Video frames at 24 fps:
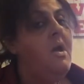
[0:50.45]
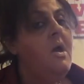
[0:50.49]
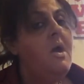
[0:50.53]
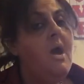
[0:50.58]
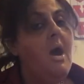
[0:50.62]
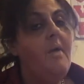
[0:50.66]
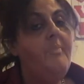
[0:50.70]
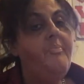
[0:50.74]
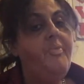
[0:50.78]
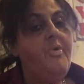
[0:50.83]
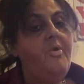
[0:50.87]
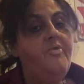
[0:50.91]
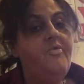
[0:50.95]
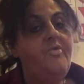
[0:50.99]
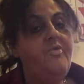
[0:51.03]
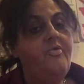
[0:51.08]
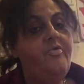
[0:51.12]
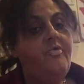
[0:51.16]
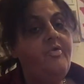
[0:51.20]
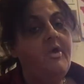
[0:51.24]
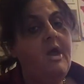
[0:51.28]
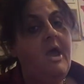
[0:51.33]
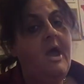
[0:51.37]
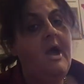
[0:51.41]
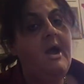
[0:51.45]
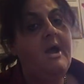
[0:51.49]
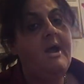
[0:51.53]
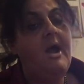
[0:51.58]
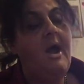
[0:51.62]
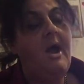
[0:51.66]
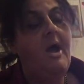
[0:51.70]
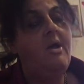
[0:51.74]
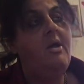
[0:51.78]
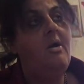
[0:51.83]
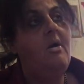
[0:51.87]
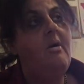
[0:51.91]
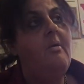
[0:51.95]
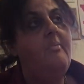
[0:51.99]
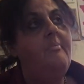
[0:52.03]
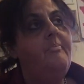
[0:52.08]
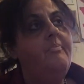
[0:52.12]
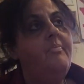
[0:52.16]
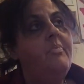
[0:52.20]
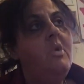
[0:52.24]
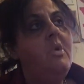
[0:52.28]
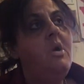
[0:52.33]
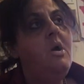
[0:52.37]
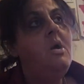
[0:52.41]
I'm busy today. I got
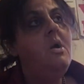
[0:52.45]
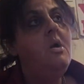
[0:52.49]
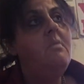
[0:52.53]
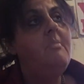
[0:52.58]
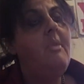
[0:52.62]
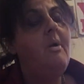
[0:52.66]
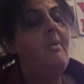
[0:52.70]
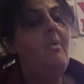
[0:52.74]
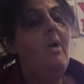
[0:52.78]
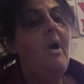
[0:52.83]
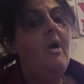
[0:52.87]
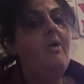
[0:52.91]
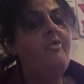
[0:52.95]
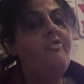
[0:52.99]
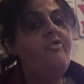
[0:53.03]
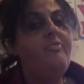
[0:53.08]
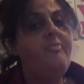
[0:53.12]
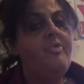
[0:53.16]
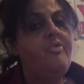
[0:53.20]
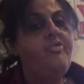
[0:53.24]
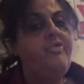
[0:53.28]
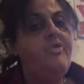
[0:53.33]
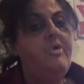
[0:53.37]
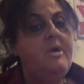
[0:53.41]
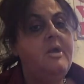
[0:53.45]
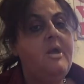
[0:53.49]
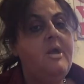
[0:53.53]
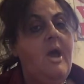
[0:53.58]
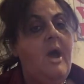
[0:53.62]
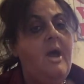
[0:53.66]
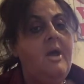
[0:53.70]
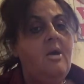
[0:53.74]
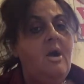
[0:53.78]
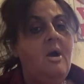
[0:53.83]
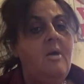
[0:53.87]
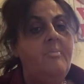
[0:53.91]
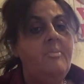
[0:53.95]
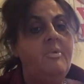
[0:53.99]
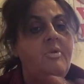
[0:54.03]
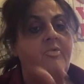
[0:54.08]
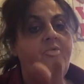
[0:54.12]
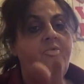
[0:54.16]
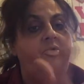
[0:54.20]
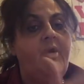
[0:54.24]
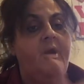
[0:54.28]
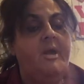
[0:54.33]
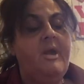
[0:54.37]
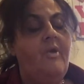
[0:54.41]
um my washing machine guy coming to
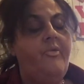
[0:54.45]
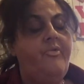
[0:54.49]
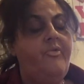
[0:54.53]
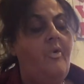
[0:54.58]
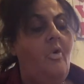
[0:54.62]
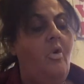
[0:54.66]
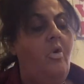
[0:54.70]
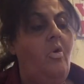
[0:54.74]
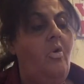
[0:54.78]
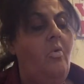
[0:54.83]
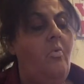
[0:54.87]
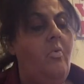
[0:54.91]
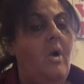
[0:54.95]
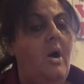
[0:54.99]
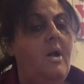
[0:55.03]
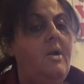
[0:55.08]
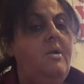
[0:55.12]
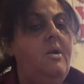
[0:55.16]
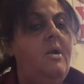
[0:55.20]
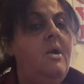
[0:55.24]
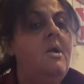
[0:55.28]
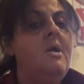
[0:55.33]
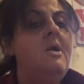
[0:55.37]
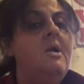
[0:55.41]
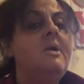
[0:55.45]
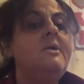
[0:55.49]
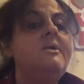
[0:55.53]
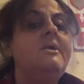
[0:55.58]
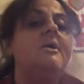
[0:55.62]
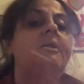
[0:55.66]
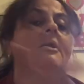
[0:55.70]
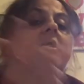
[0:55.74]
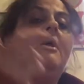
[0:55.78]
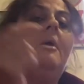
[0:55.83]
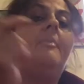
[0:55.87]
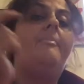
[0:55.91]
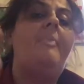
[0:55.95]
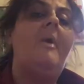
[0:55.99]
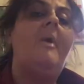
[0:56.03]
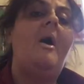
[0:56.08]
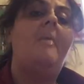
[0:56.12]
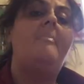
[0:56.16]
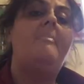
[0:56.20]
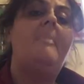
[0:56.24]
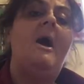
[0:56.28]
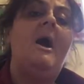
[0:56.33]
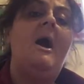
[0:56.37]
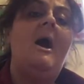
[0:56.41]
take out the old one Get it up
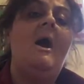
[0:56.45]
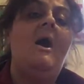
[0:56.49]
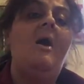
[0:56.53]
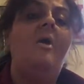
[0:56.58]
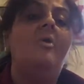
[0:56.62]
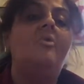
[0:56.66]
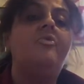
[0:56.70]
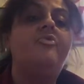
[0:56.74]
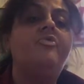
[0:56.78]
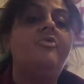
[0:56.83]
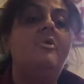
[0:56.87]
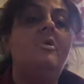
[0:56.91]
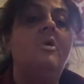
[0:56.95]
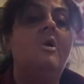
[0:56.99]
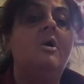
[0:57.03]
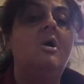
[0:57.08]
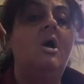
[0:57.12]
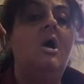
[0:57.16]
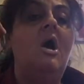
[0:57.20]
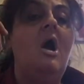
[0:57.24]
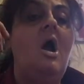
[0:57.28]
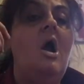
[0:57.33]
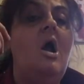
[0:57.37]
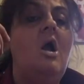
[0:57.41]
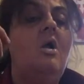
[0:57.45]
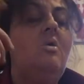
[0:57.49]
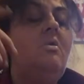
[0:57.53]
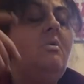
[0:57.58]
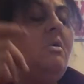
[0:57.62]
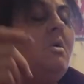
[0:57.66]
out my house, you know what I heard?